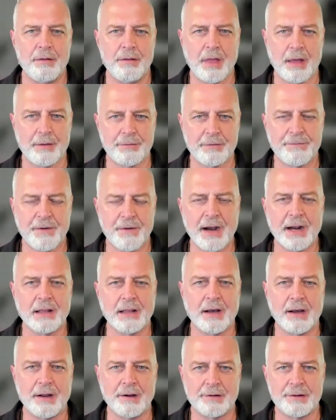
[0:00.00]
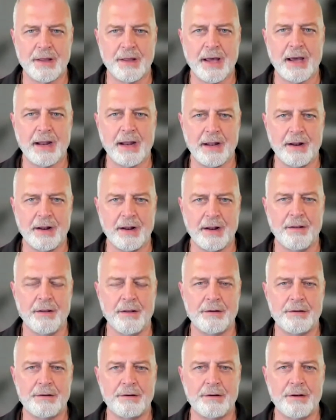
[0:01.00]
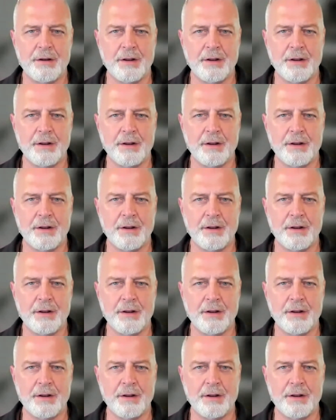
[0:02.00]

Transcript: they have to finalize that in the